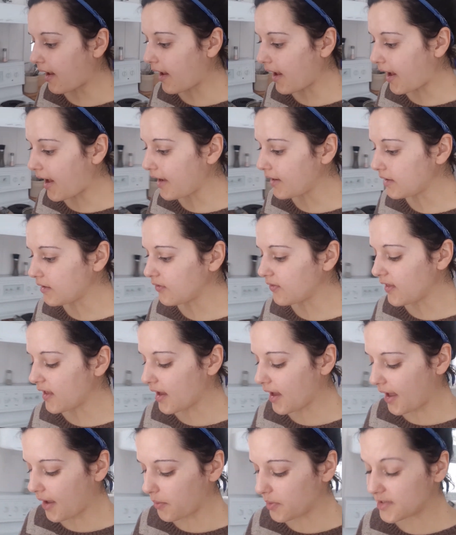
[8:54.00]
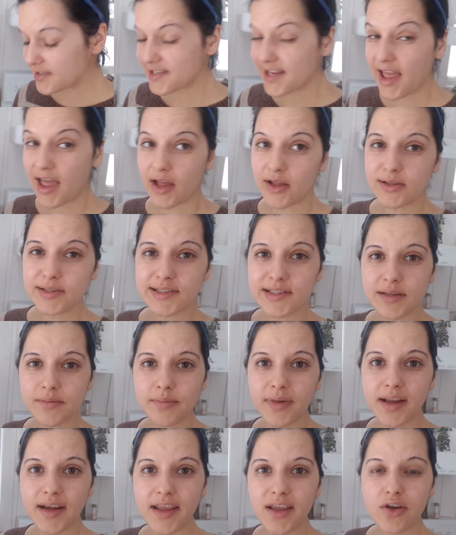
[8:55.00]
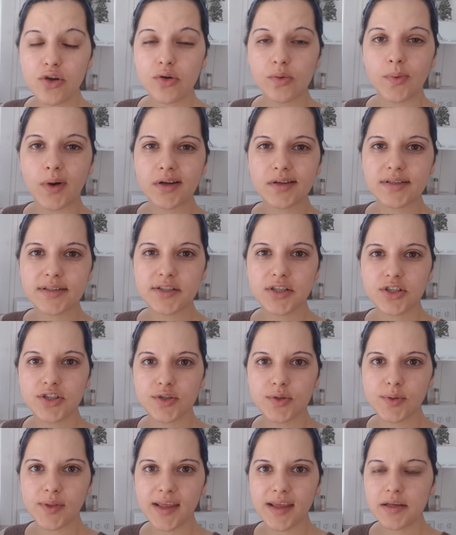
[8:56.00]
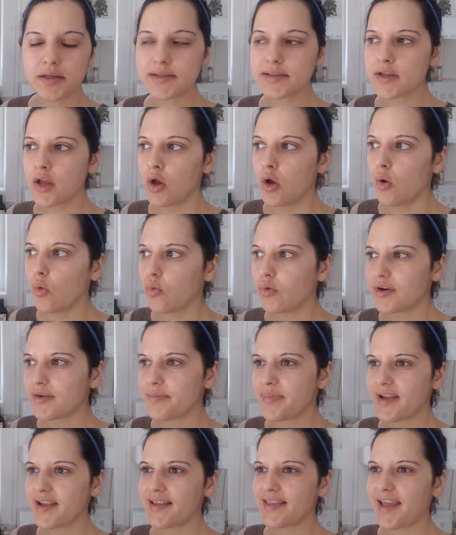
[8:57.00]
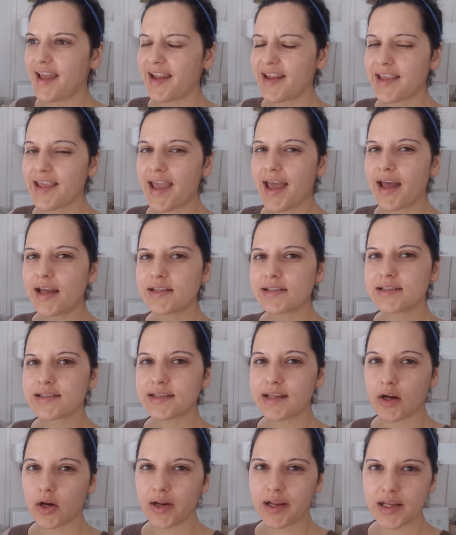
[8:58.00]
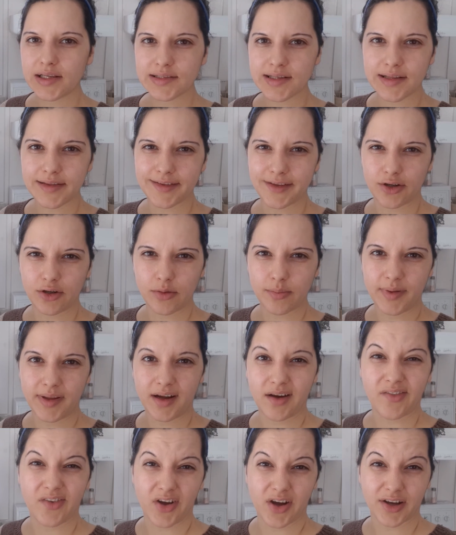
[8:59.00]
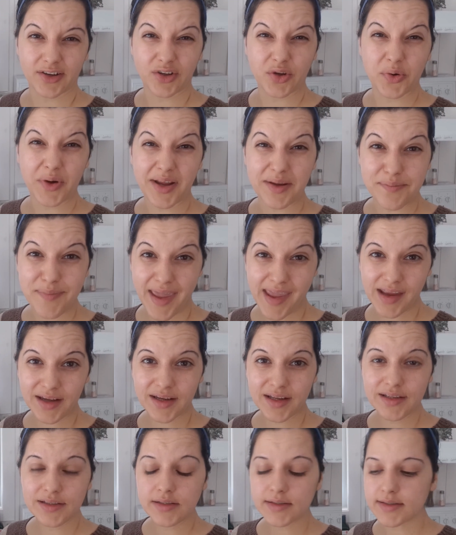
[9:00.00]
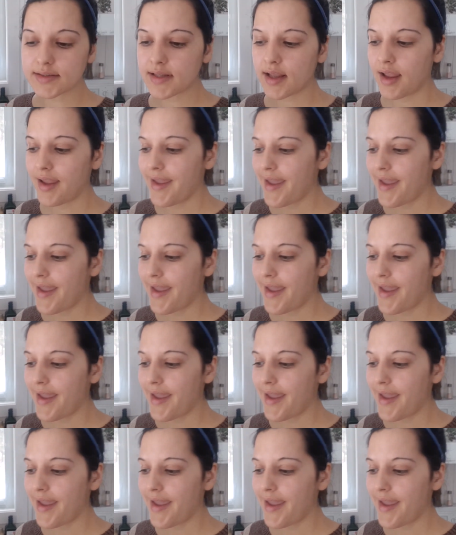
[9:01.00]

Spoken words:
Anything I would tell somebody who wants to do these would be that yes, there is a little bit of ongoing maintenance.